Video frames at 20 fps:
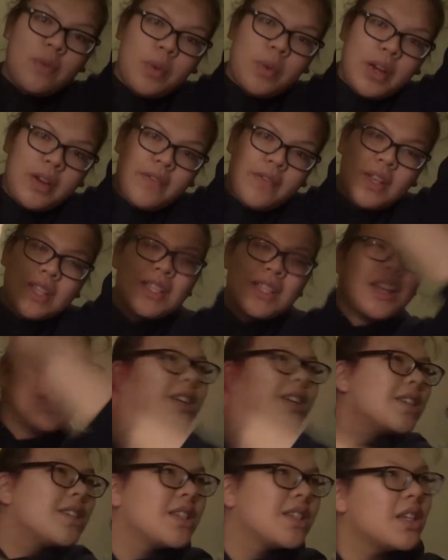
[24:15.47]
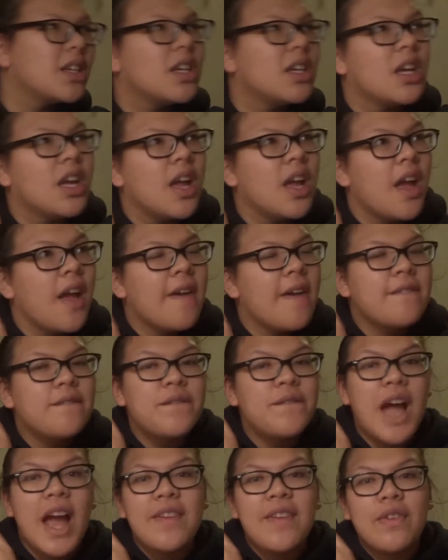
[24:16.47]
one of us. There's
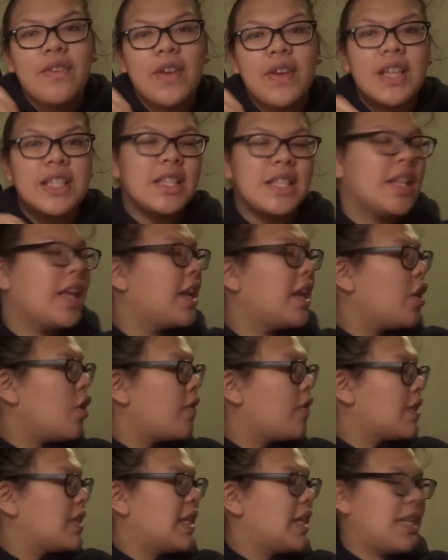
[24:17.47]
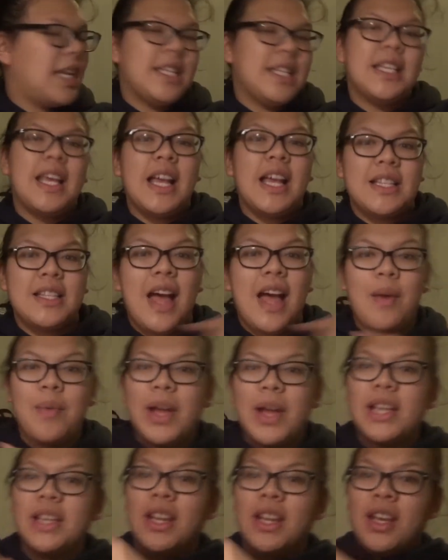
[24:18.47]
5 of us and then obviously Daisy has that
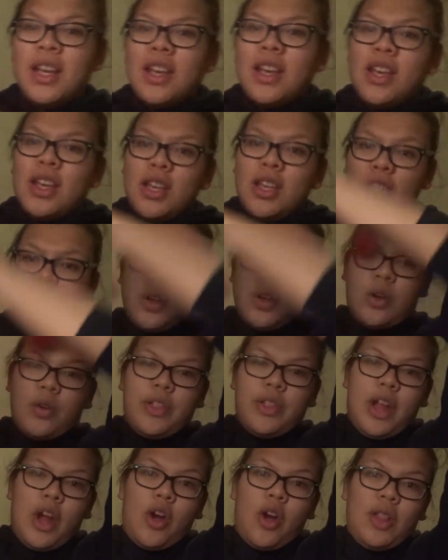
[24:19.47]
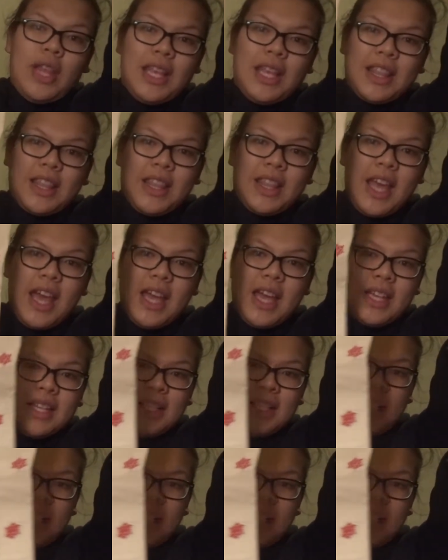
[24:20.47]
one, so they're all like this,